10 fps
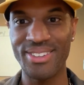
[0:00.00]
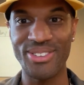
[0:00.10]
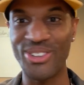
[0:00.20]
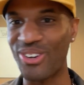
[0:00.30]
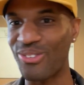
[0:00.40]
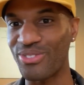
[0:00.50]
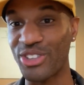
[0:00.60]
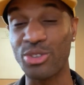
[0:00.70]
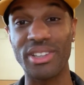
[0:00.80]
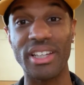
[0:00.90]
you know,
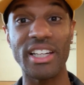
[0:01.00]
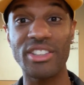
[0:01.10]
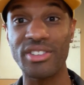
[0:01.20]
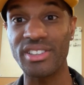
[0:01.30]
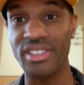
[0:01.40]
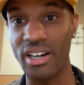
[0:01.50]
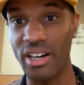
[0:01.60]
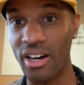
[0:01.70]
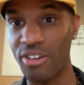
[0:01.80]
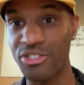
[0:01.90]
just with the interest
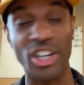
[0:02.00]
of